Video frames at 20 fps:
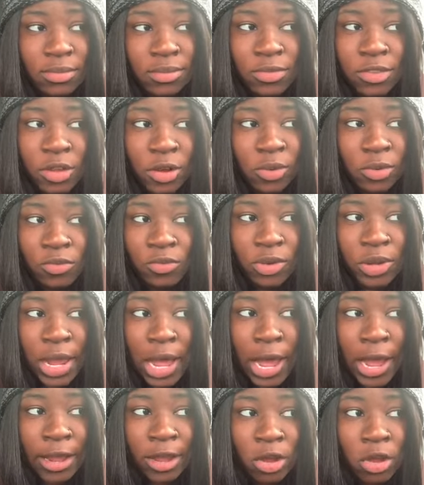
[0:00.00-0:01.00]
Don't
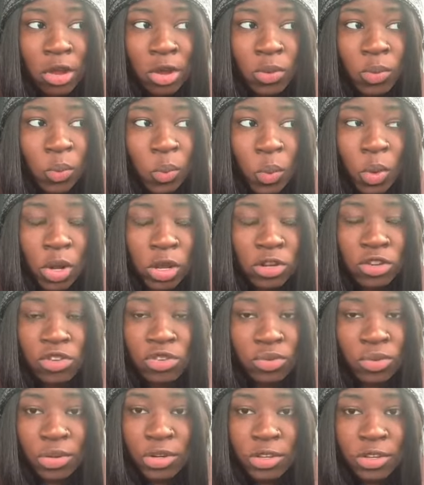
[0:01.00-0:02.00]
rely on one
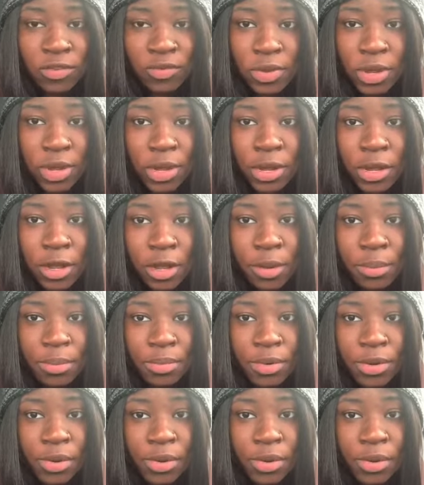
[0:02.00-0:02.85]
source of income.